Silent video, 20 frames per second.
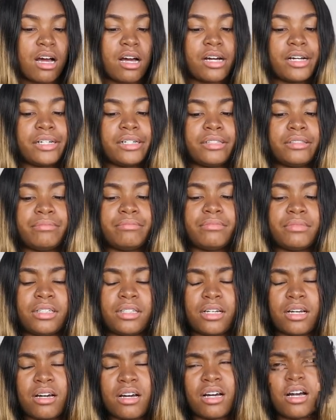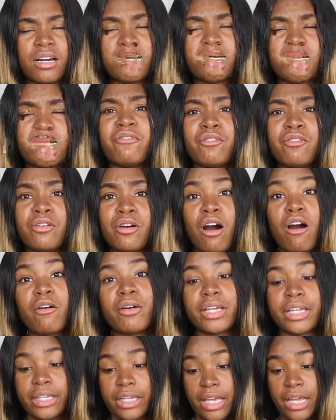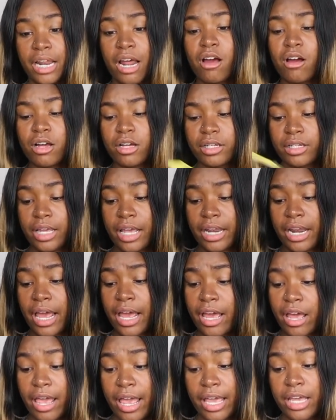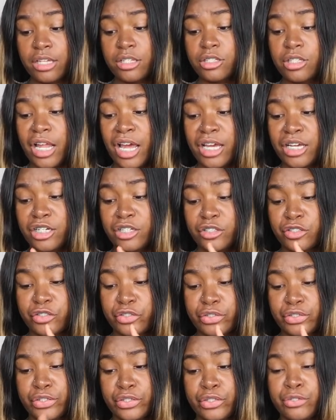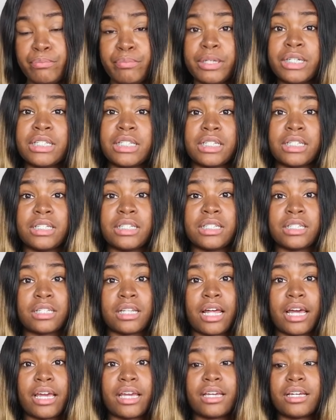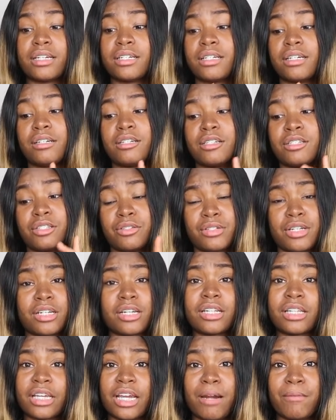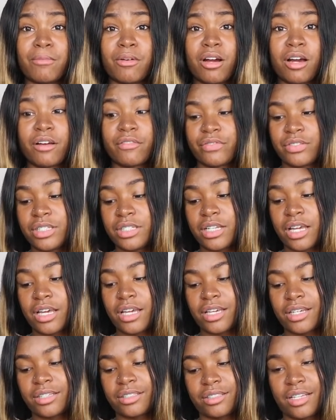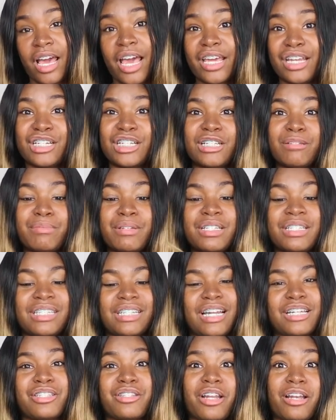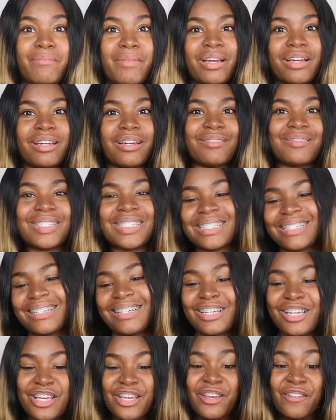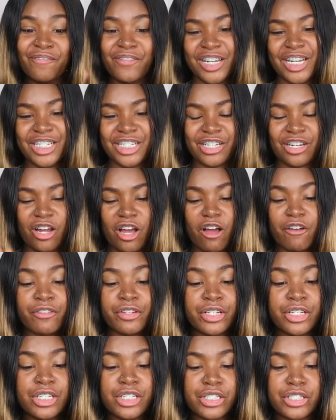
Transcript: I'm full. Oh, and I ate like two pieces. Like, as soon as I cut the camera off, it's like I ate another piece, and I started back up to finish it off.